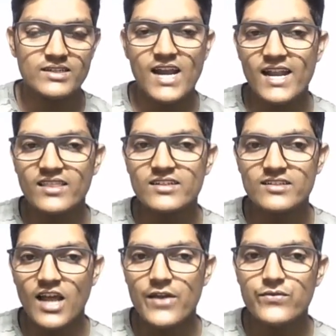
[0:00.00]
Regarding the
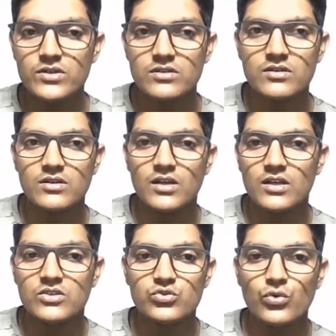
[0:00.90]
derived,
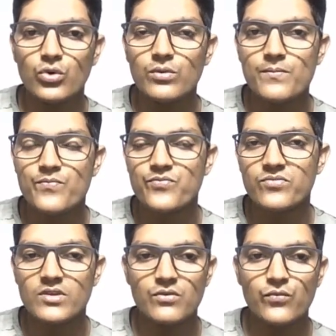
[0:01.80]
so
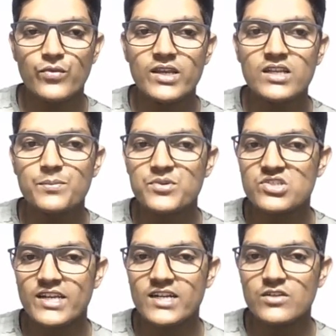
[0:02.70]
we
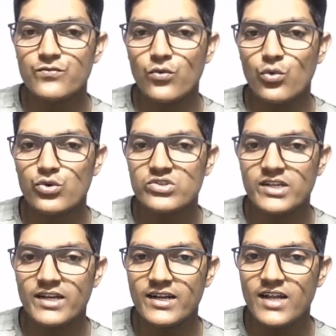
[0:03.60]
represent force
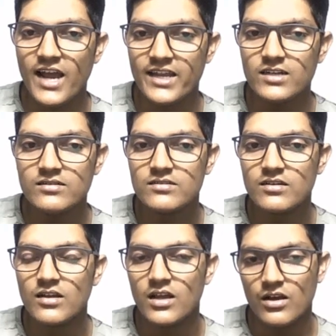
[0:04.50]
in dyne,
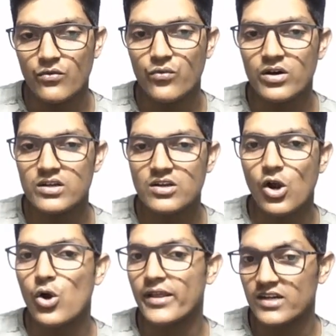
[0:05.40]
work
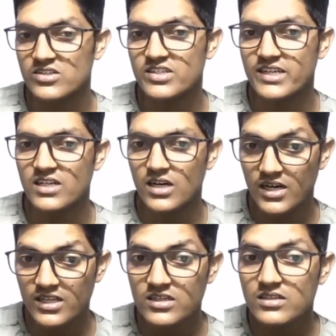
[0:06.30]
or energy in
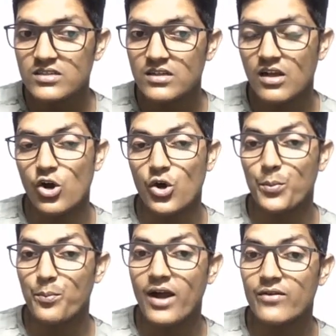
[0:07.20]
erg, or
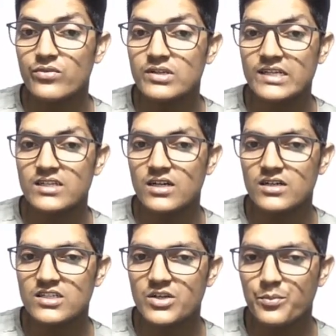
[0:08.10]
power in
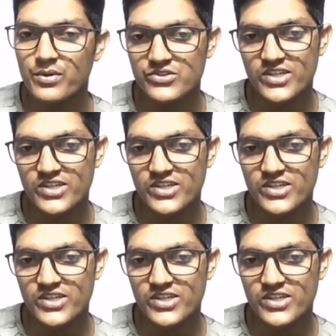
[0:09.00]
erg per